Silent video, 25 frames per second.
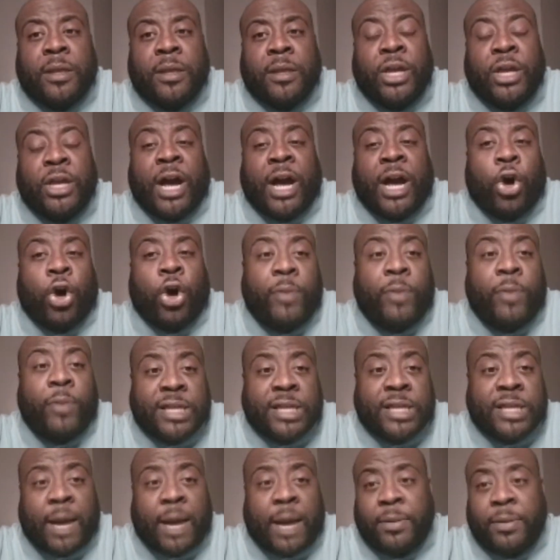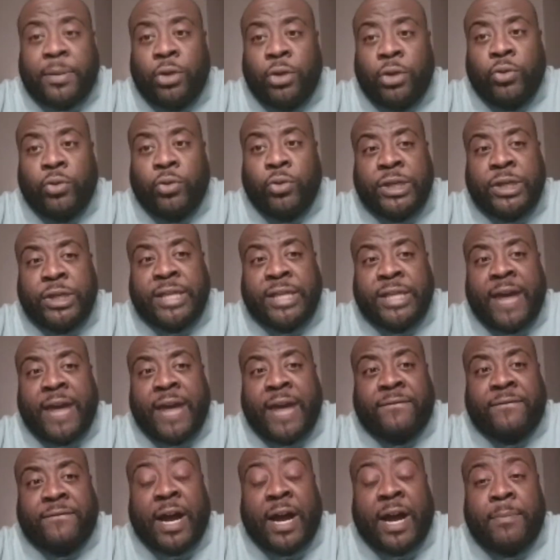You got Obi Toppin, who just
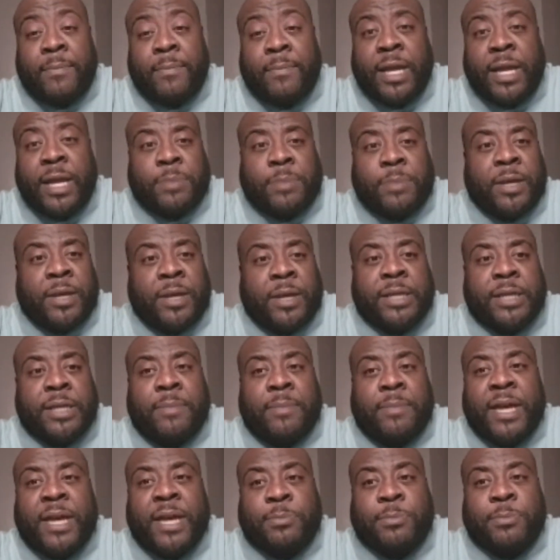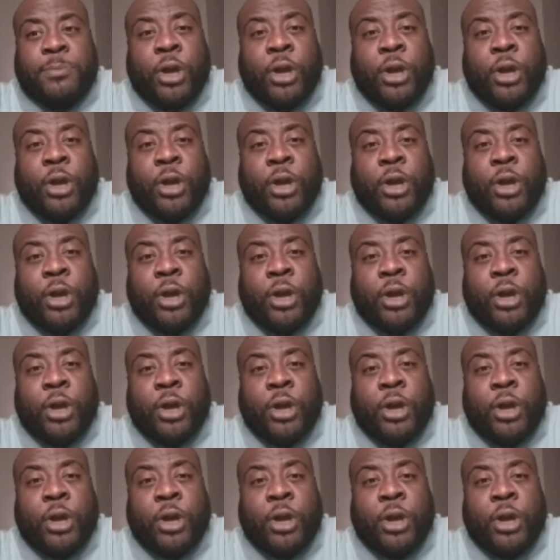can't find minutes because the best player